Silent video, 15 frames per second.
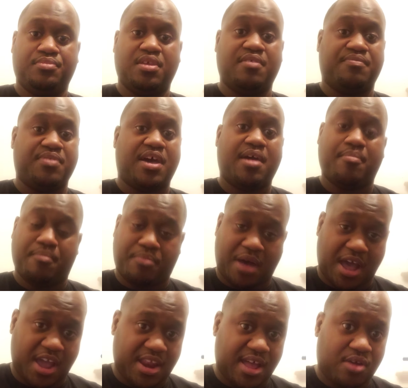If not,
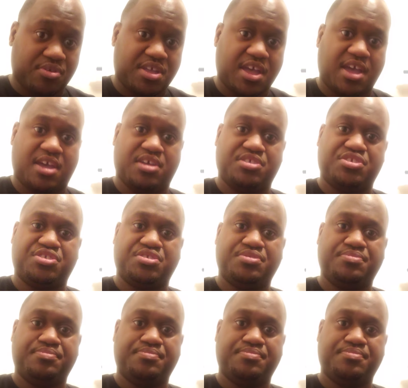buy it out cash.